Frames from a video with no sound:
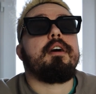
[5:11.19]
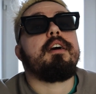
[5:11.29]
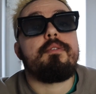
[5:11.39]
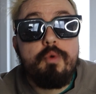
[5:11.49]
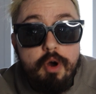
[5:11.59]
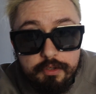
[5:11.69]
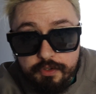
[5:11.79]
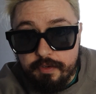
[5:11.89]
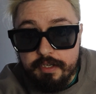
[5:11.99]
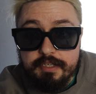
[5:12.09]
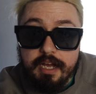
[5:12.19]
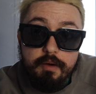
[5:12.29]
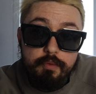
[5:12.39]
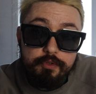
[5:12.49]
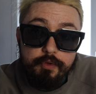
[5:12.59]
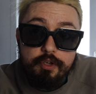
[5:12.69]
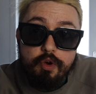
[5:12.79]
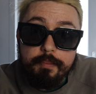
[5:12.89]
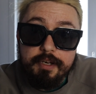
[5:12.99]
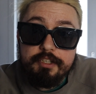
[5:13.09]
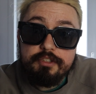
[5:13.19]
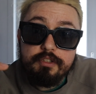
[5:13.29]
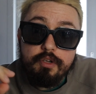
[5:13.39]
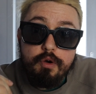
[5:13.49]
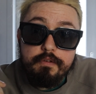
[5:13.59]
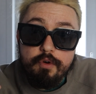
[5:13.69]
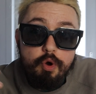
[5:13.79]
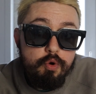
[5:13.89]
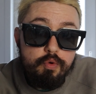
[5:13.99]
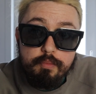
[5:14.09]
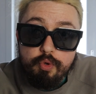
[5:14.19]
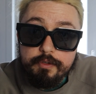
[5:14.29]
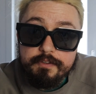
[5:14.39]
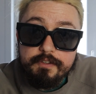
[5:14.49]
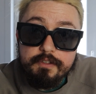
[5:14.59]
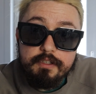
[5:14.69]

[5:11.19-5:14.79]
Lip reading: and what I'll do is I will do a combination of auto mode,